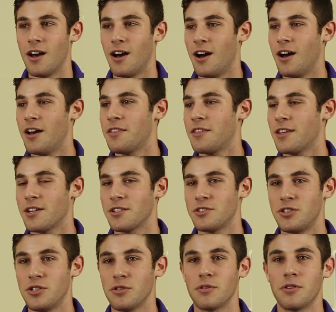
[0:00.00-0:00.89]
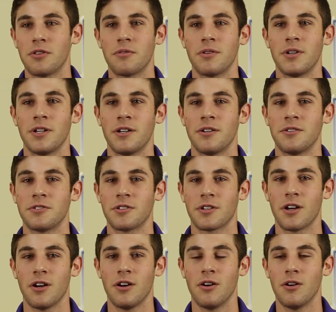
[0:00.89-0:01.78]
I think 2 or 3 years
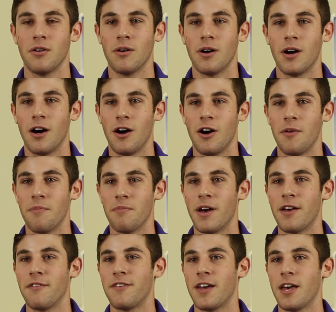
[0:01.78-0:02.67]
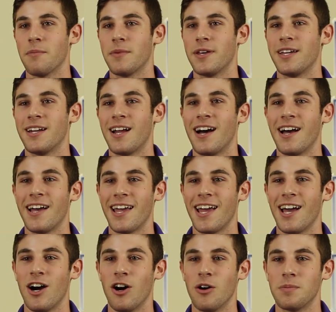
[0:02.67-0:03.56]
ago, my family and
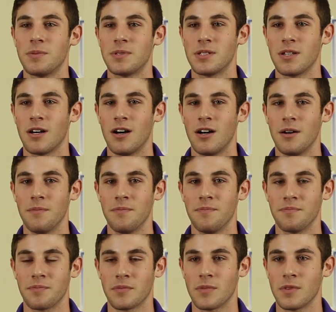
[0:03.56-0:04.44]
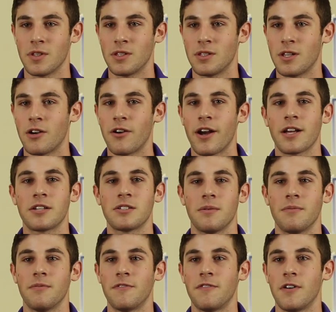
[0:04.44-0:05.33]
I helped direct
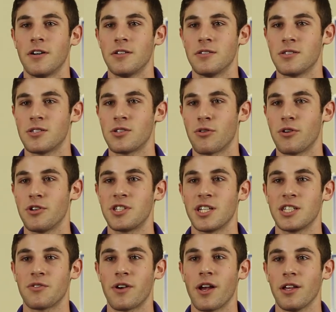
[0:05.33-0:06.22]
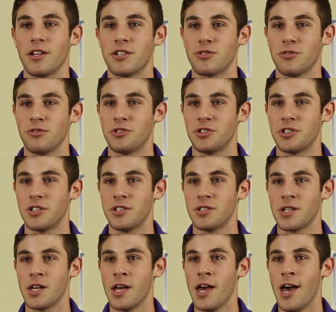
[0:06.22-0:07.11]
some funds towards Israeli
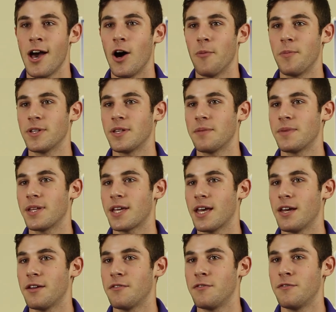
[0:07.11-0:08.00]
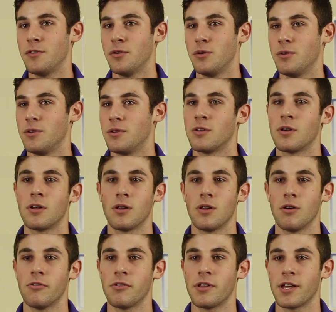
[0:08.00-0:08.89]
soldiers, helping them to get food,
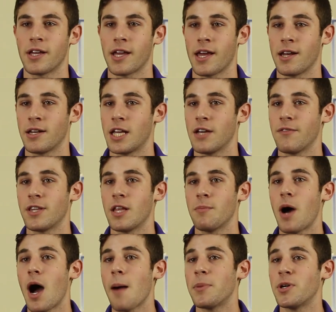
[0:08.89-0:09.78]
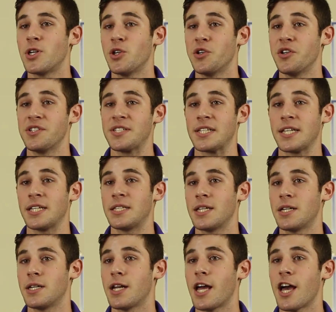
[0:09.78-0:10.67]
clothing, and giving them opportunities that they
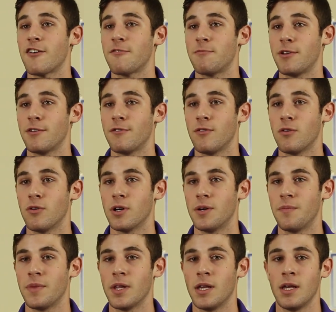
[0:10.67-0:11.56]
didn't have before.